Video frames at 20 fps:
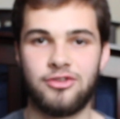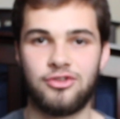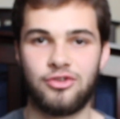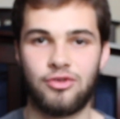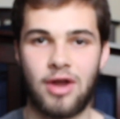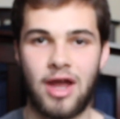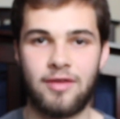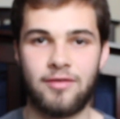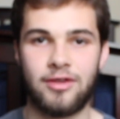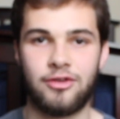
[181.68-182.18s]

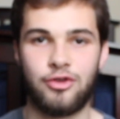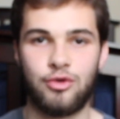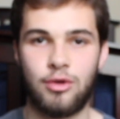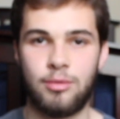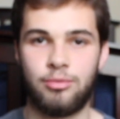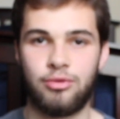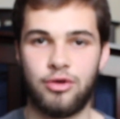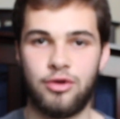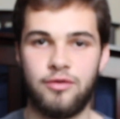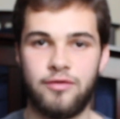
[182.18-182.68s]
striving to
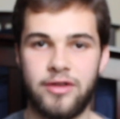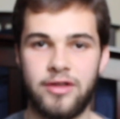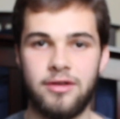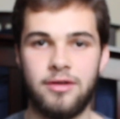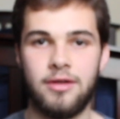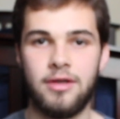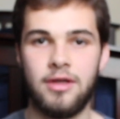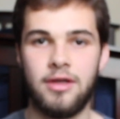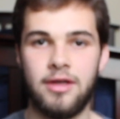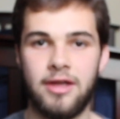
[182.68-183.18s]
improve
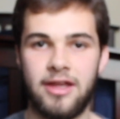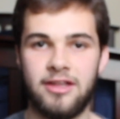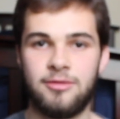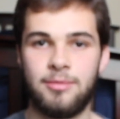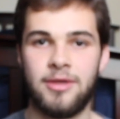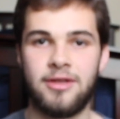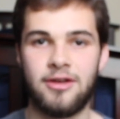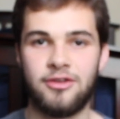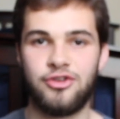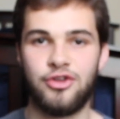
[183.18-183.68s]
it, it's
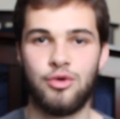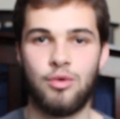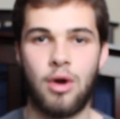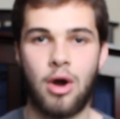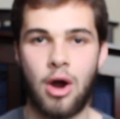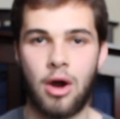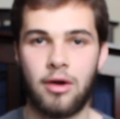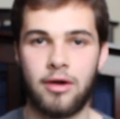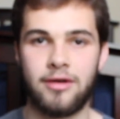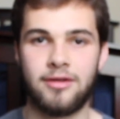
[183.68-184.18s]
because you
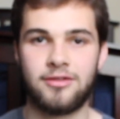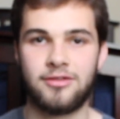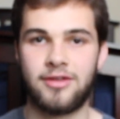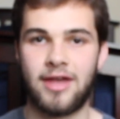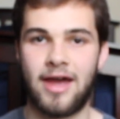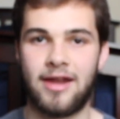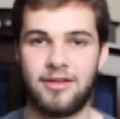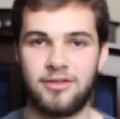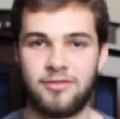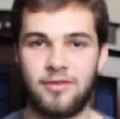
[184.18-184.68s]
aren't
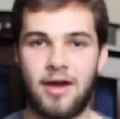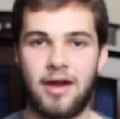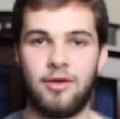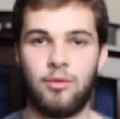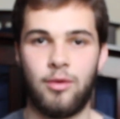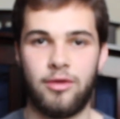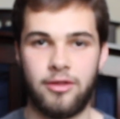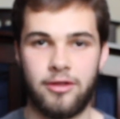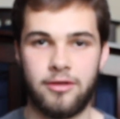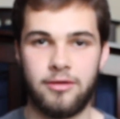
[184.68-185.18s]
satisfied
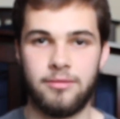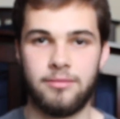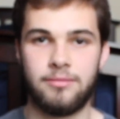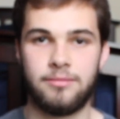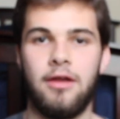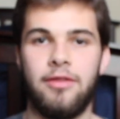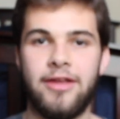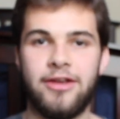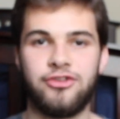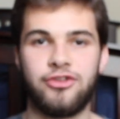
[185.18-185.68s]
with it.
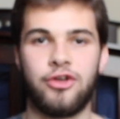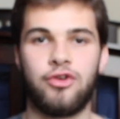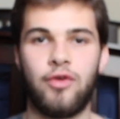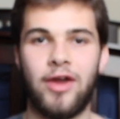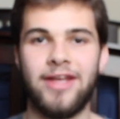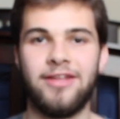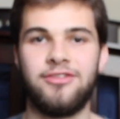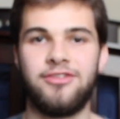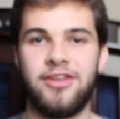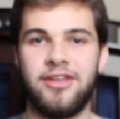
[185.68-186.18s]
There's a
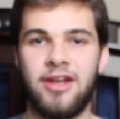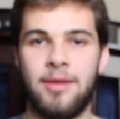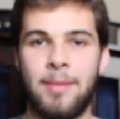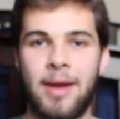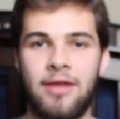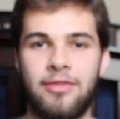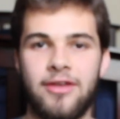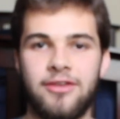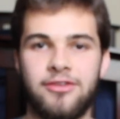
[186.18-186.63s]
great scene about